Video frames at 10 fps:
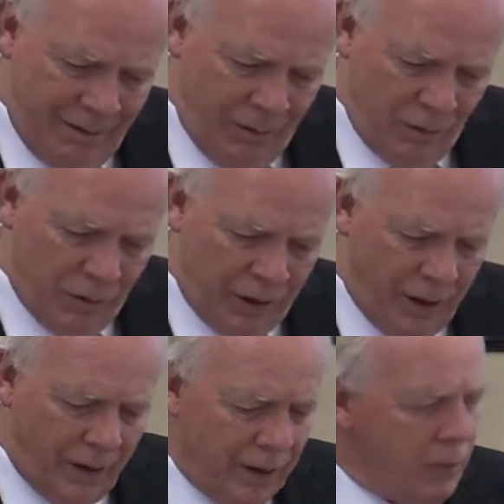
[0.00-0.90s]
will
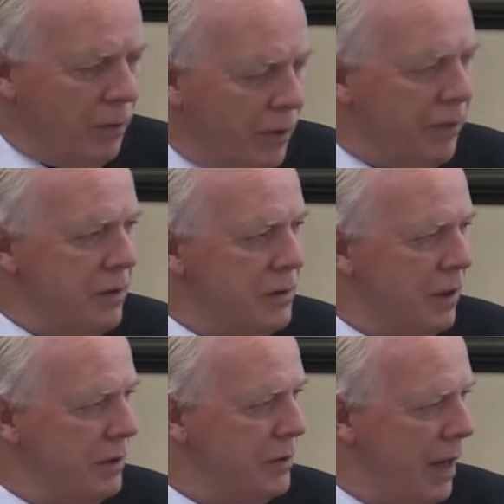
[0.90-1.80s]
carry with us
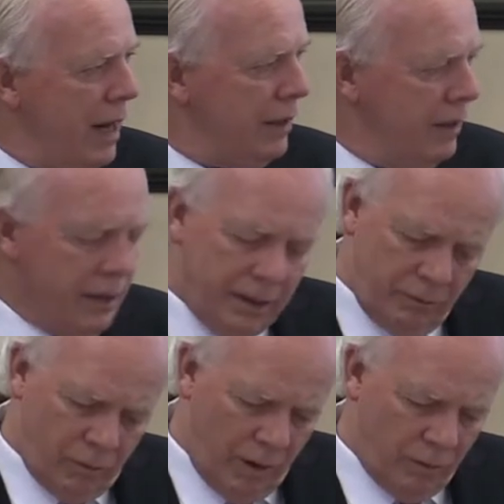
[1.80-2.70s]
exactly
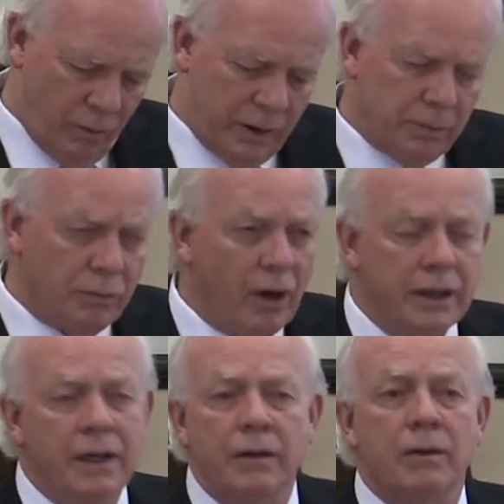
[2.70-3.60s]
what we brought
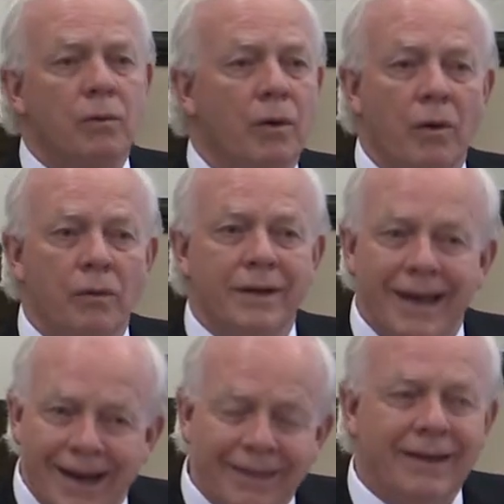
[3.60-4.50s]
into the world
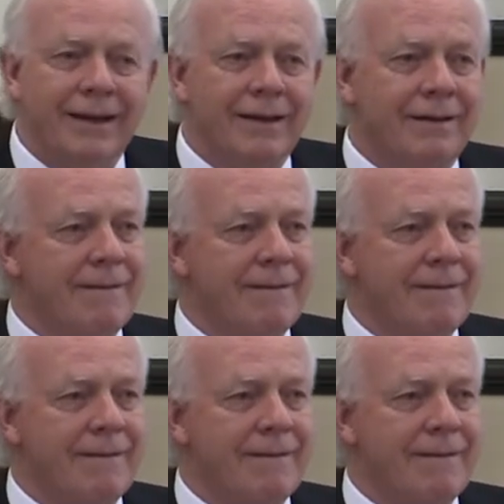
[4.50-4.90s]
nothing.